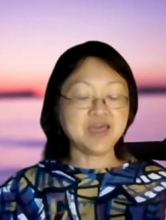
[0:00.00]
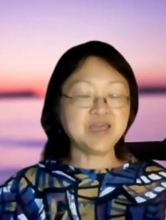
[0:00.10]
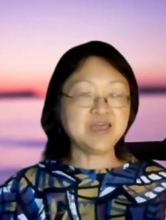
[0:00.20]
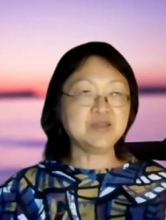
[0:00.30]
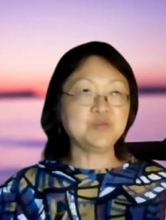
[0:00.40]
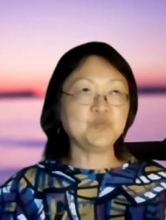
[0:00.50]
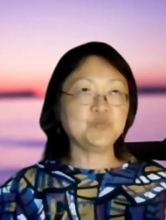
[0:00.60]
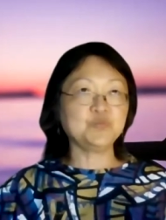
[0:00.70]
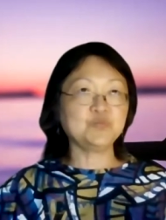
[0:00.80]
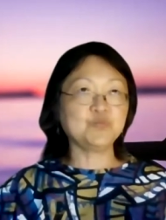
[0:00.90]

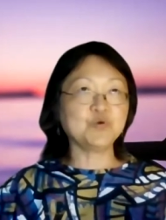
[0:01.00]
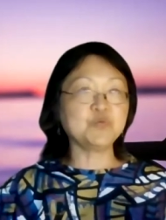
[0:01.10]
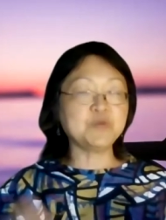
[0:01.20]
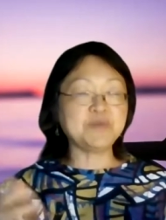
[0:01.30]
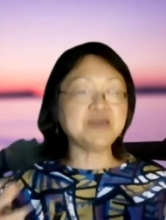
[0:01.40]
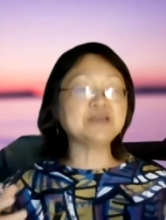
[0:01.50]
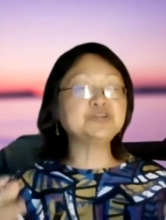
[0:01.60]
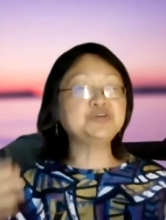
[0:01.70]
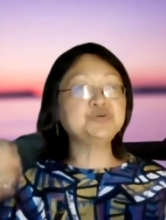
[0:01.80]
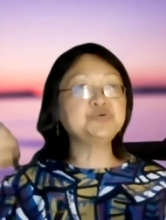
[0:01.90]
And what we pick
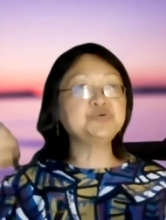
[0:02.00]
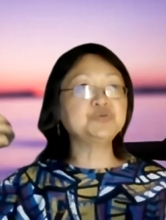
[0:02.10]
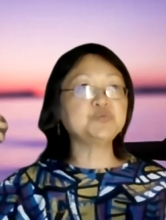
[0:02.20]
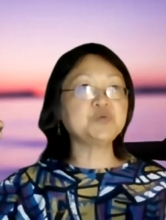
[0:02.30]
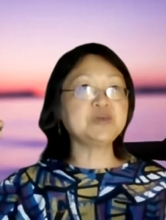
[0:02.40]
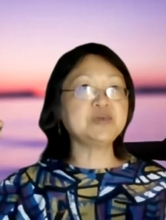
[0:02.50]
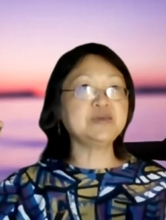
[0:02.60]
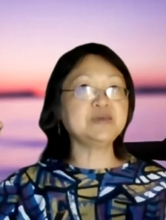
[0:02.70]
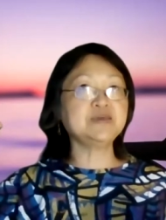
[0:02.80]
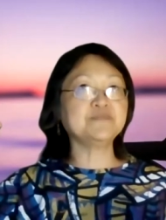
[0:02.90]
and choose,
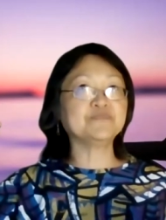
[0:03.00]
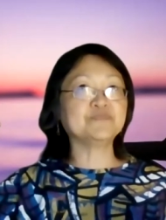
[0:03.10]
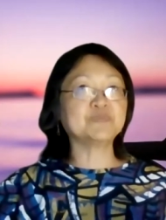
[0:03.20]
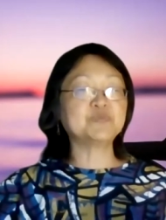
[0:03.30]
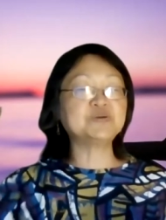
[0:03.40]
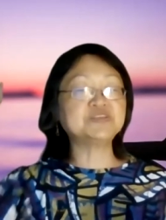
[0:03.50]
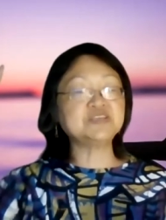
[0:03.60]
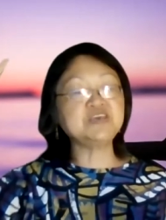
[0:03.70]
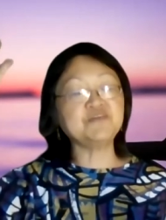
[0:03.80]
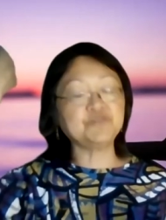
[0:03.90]
we
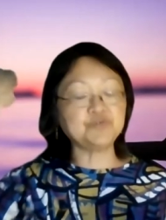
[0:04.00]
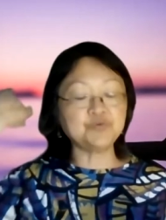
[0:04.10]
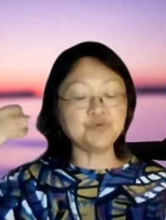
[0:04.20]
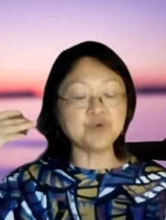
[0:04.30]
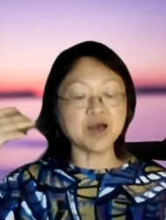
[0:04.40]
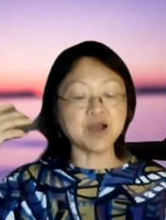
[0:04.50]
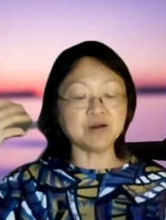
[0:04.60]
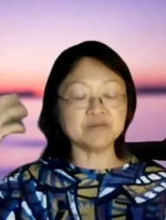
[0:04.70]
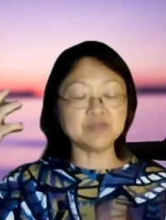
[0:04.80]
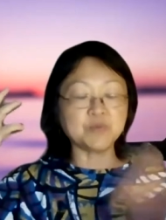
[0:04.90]
perceive through
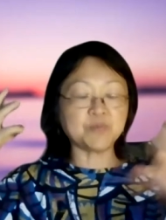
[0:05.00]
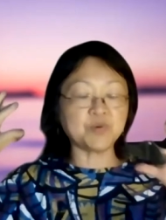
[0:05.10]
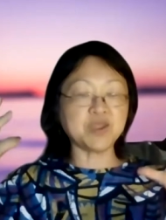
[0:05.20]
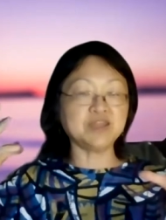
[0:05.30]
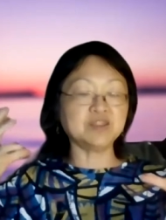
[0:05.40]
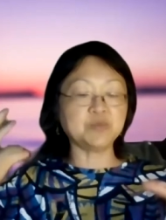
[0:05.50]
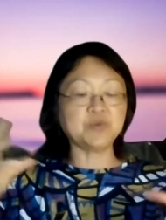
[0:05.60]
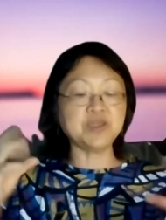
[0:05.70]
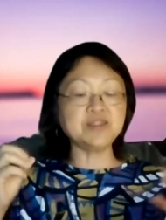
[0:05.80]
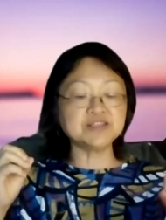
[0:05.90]
the brain. The
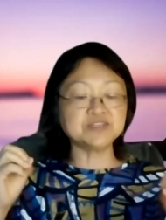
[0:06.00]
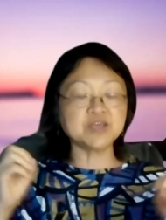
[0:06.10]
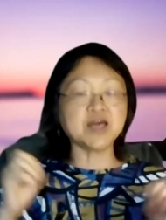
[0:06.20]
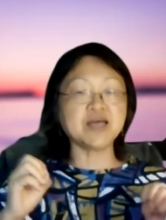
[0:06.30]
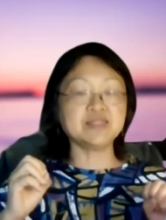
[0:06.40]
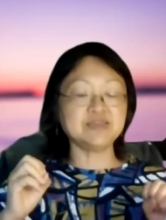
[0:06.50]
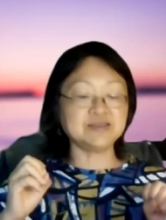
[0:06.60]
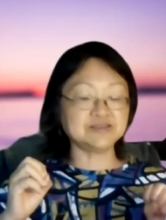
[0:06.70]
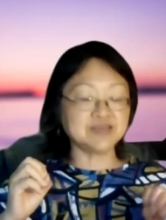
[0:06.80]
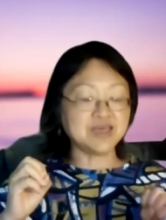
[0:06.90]
brain is
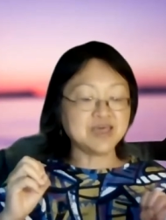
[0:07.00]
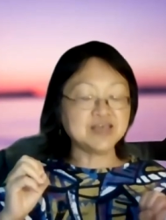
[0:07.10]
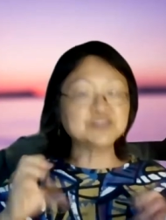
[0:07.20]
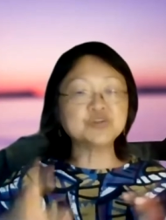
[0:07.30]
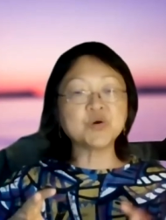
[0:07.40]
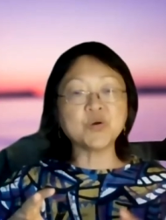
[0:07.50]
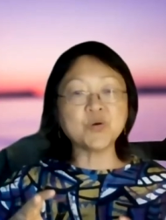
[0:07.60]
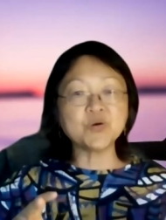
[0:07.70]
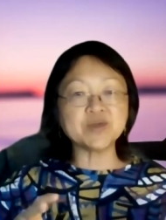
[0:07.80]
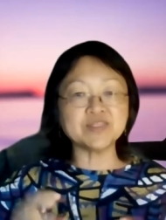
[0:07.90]
the
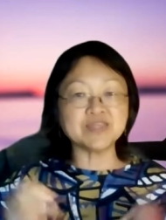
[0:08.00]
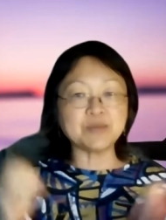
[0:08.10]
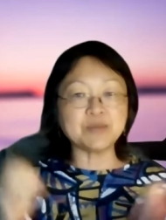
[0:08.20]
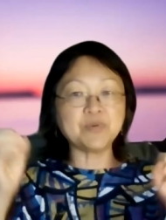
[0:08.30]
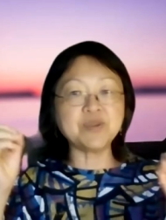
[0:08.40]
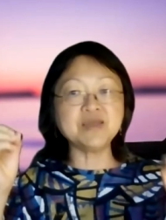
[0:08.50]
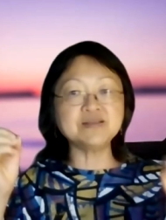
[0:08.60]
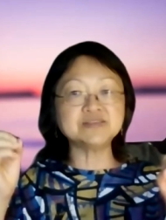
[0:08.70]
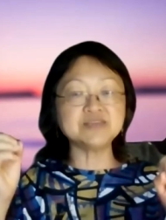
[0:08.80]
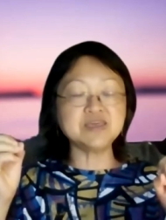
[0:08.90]
organ that
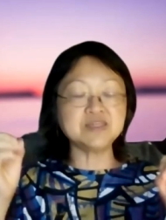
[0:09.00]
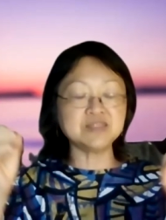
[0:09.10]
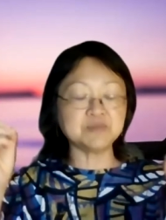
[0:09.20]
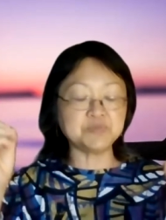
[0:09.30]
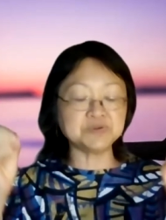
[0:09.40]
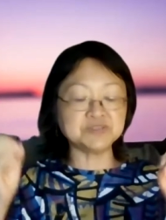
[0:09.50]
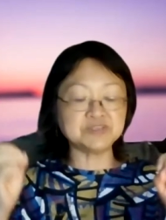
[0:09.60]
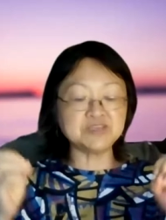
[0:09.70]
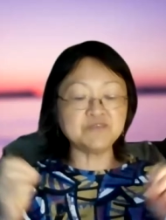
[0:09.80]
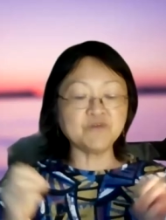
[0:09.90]
brings in and
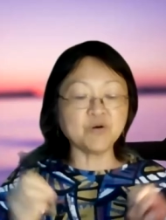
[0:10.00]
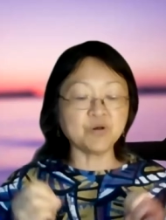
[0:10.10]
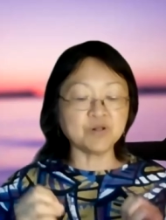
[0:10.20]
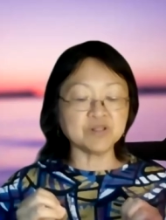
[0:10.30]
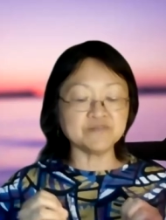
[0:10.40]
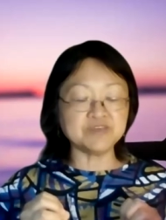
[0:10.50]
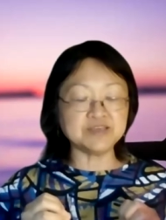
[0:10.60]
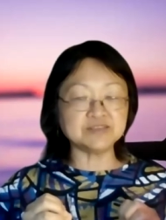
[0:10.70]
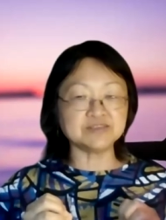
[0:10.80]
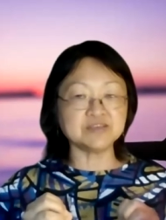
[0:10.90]
perceive all of
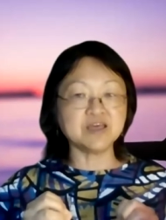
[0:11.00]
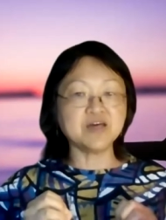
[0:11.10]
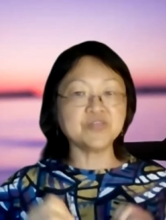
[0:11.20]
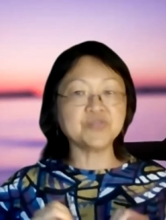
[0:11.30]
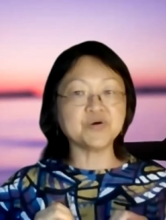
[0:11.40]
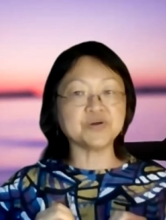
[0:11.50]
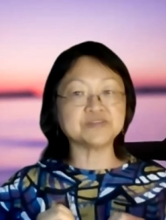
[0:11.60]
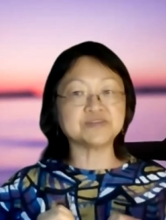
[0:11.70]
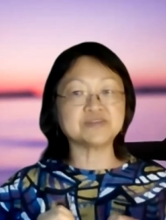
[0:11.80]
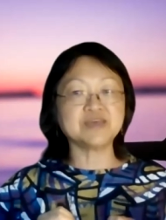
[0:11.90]
these
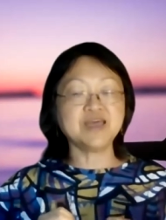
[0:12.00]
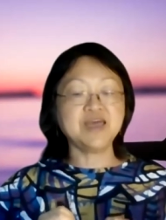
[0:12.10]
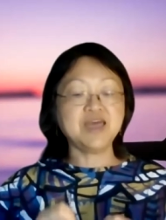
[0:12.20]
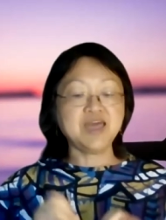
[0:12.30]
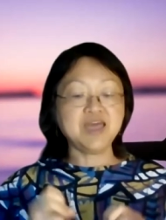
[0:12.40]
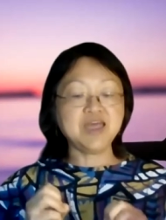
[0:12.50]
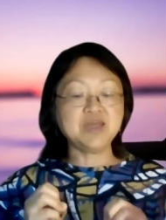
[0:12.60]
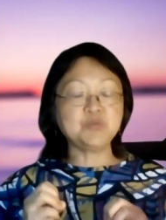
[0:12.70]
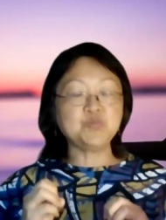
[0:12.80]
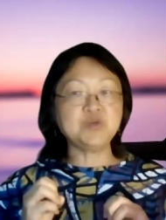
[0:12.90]
thoughts.
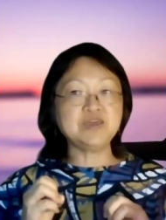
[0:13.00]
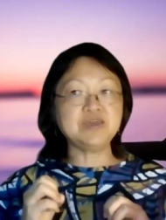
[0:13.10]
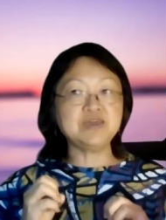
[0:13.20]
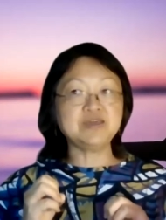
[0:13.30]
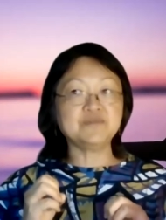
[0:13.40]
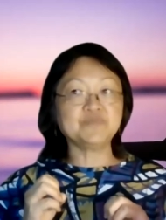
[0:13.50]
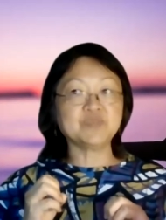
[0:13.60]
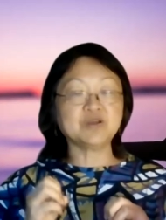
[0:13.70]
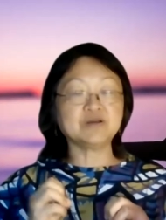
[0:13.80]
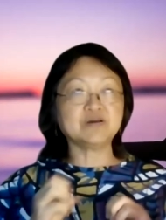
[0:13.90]
And we
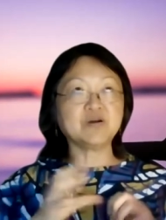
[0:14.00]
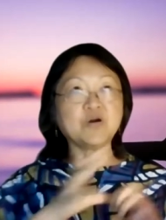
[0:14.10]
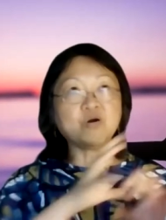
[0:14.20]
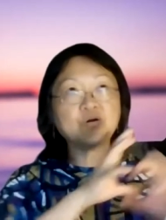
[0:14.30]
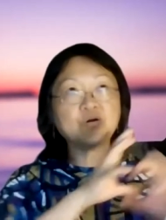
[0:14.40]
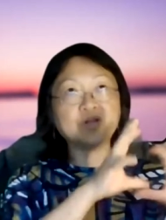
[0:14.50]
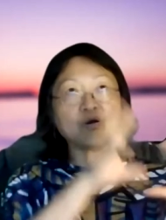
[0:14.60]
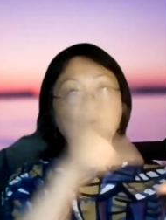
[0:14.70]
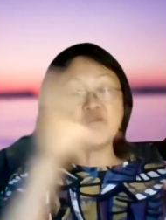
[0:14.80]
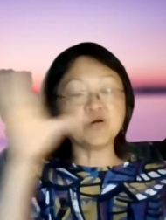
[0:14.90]
call
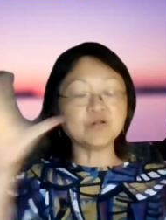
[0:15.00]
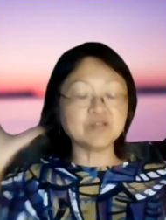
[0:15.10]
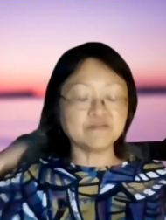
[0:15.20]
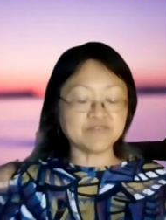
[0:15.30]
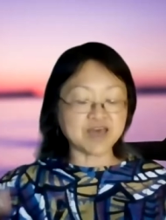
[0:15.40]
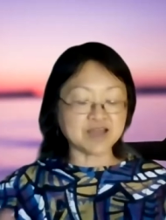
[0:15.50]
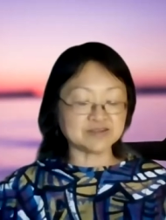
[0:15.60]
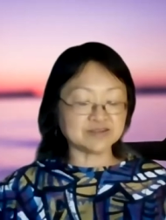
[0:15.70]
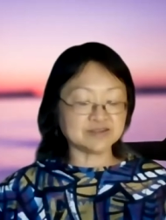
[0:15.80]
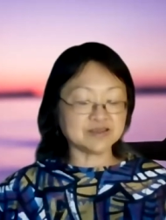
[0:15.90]
all of that